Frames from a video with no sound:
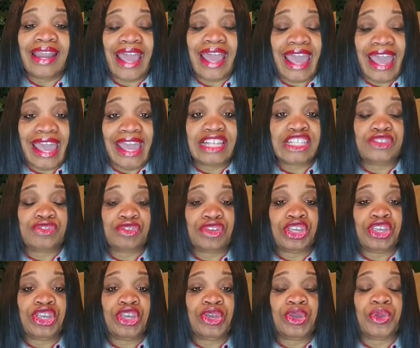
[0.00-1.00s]
has for
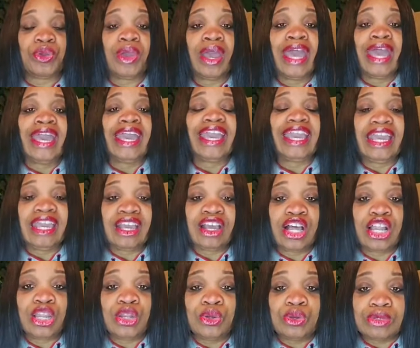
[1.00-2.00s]
you
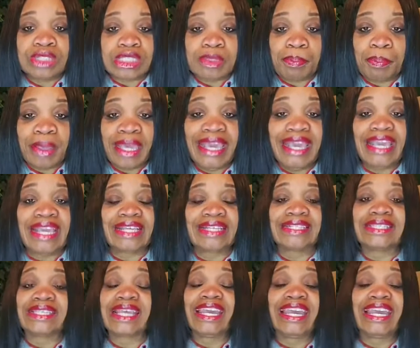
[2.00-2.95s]
includes peace.